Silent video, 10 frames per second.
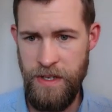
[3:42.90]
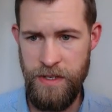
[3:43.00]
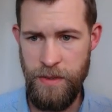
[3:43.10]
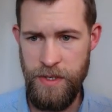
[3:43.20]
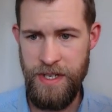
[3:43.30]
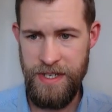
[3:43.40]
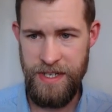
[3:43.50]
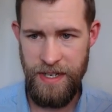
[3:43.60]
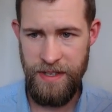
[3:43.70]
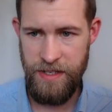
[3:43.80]
So as you can
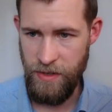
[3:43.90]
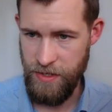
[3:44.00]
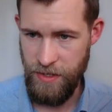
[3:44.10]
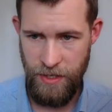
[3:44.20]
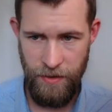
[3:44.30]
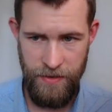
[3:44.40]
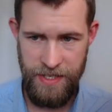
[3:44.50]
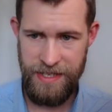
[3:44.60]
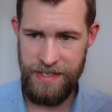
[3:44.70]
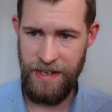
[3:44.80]
see, this also covers
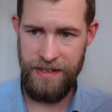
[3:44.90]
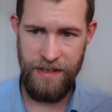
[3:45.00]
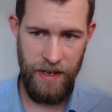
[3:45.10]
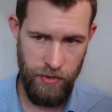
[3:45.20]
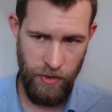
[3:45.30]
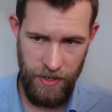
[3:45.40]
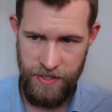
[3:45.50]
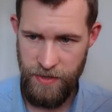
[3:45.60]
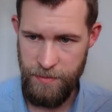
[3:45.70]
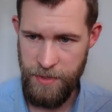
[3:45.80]
things like the
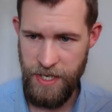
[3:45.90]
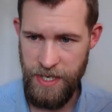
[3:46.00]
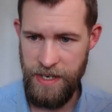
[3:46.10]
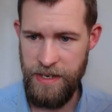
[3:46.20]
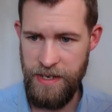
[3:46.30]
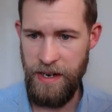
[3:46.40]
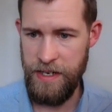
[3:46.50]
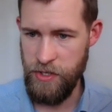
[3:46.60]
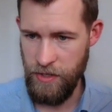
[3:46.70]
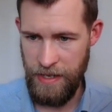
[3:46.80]
hydraulics for the machine,
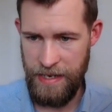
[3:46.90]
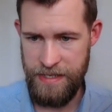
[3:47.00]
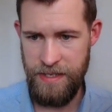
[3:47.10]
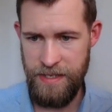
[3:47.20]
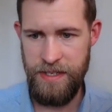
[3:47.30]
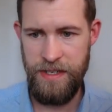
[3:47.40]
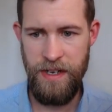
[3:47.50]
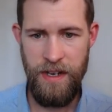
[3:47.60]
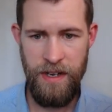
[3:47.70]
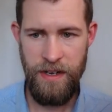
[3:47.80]
electrical hazards,
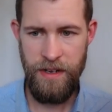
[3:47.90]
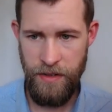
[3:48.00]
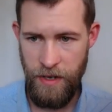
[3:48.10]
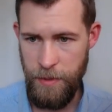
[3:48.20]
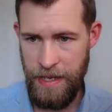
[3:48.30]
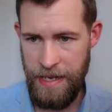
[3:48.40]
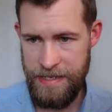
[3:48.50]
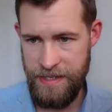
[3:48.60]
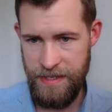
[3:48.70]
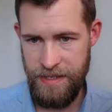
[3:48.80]
thermal
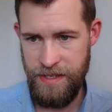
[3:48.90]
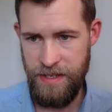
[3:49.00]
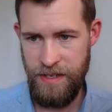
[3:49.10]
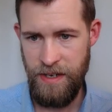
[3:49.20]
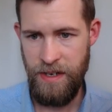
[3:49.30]
hazards,